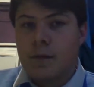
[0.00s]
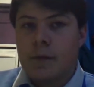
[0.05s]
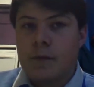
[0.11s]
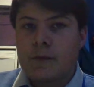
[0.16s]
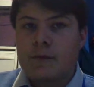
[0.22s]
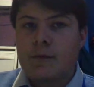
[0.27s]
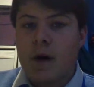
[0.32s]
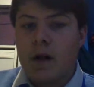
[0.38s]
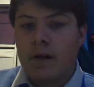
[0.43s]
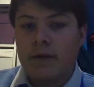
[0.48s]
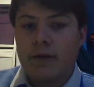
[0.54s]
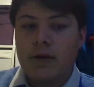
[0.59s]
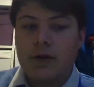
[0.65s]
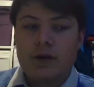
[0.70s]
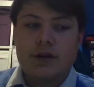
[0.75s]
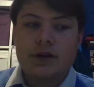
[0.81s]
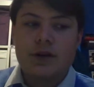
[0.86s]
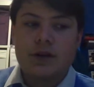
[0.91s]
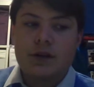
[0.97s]

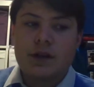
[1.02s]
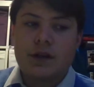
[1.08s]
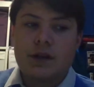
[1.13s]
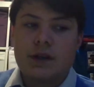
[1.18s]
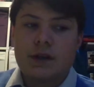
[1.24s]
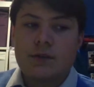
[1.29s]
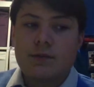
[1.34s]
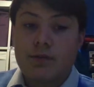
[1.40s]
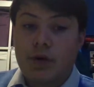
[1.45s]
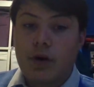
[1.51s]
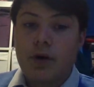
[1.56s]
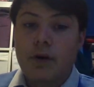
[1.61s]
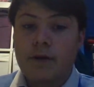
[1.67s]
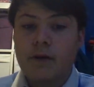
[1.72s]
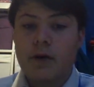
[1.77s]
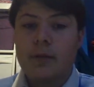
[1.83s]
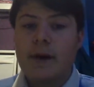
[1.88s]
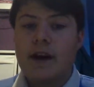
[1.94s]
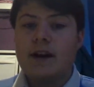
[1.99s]
malfunctioned and broke
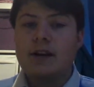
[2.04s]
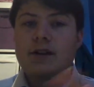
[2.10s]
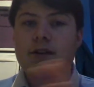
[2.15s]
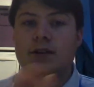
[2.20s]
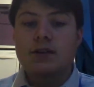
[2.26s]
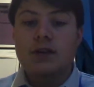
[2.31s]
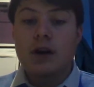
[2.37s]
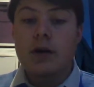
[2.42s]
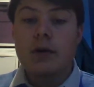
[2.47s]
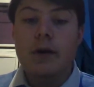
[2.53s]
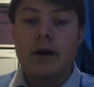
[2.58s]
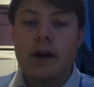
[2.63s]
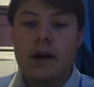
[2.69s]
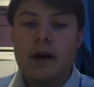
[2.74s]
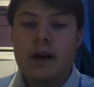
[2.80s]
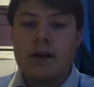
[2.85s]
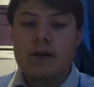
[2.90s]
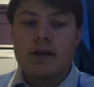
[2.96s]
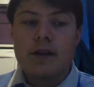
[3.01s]
formation, so
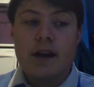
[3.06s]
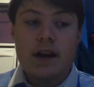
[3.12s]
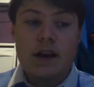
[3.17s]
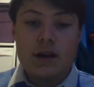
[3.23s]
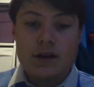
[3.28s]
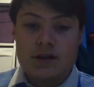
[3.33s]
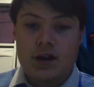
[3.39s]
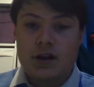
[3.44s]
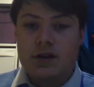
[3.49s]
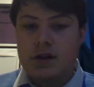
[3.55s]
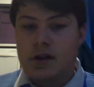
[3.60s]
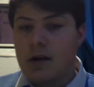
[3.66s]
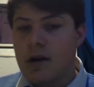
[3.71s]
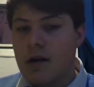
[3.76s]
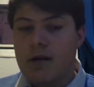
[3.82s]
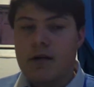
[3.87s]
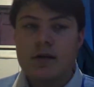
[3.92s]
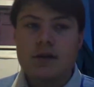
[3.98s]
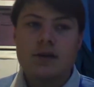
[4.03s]
the
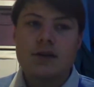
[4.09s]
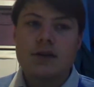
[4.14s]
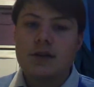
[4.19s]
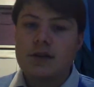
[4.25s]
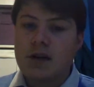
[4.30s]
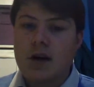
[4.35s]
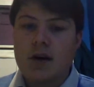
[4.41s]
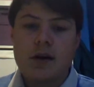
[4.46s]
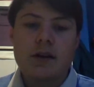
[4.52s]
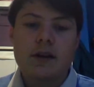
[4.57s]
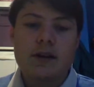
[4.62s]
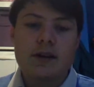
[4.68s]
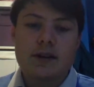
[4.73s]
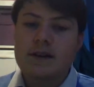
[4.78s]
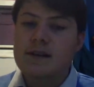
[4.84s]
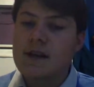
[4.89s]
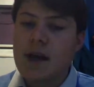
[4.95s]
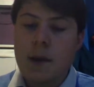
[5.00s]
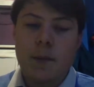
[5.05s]
Sontarans and Daleks
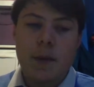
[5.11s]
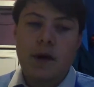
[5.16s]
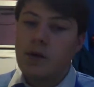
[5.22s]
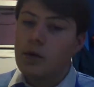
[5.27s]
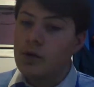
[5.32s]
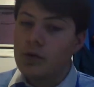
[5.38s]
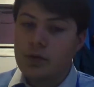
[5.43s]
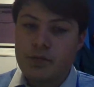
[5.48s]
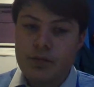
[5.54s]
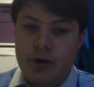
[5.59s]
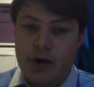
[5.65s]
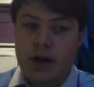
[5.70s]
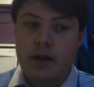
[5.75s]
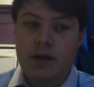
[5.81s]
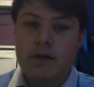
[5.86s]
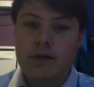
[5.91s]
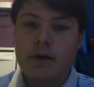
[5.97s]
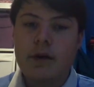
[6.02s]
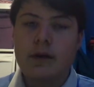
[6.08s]
and Cybermen all could break
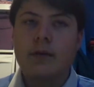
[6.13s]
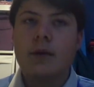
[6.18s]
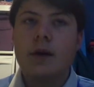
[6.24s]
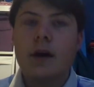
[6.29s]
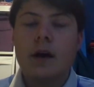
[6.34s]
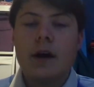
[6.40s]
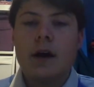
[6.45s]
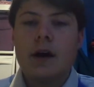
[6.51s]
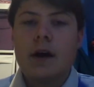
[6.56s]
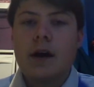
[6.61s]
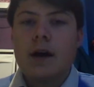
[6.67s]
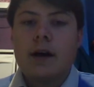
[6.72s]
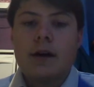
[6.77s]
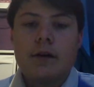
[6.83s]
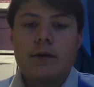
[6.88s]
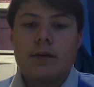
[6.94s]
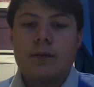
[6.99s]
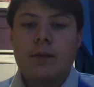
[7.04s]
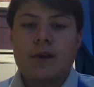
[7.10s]
through,
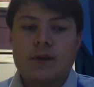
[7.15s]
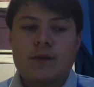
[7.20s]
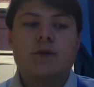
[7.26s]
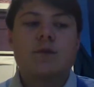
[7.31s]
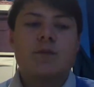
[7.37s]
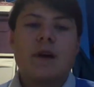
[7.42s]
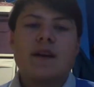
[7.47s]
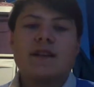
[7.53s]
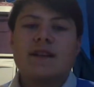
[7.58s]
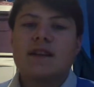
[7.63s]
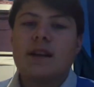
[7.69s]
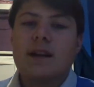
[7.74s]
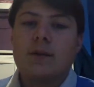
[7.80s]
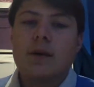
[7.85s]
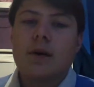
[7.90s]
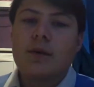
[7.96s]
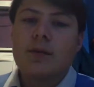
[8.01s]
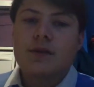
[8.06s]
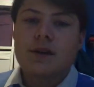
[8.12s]
which was basically
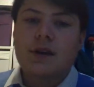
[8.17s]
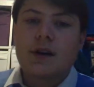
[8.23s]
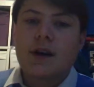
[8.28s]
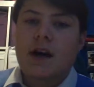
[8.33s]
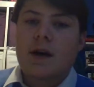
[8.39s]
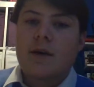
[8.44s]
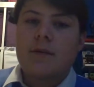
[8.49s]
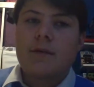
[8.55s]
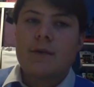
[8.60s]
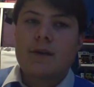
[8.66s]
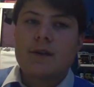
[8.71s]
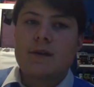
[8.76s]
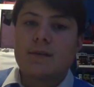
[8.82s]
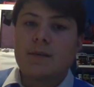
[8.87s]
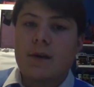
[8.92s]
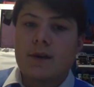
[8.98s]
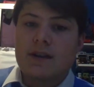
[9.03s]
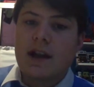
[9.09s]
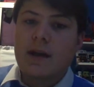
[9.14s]
what was going to happen, which is
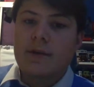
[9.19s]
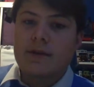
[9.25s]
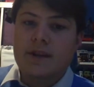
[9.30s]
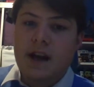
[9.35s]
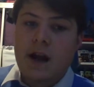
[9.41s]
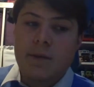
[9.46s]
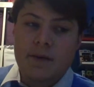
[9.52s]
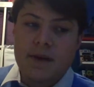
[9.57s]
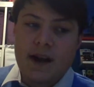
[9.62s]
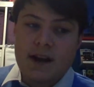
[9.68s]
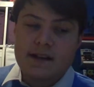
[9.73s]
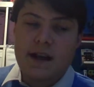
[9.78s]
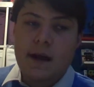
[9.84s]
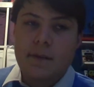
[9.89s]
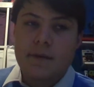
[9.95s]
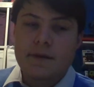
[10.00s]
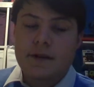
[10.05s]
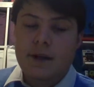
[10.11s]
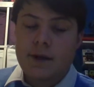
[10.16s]
most likely what's going to happen next
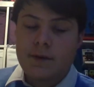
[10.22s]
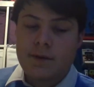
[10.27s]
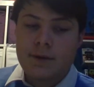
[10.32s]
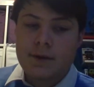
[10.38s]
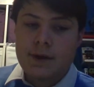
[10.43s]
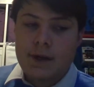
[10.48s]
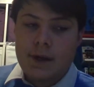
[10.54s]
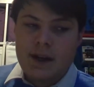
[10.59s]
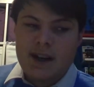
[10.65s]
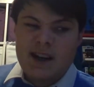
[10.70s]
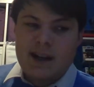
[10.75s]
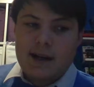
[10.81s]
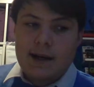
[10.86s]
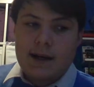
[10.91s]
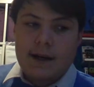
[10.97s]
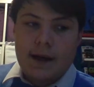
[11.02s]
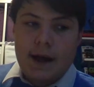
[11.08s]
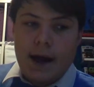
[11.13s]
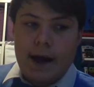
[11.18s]
episode.
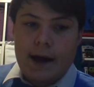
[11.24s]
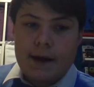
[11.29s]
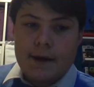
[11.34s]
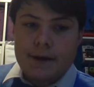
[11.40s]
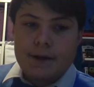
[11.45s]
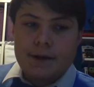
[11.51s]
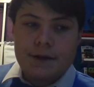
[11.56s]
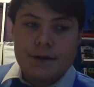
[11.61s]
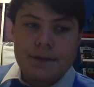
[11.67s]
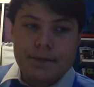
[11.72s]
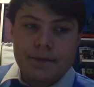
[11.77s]
And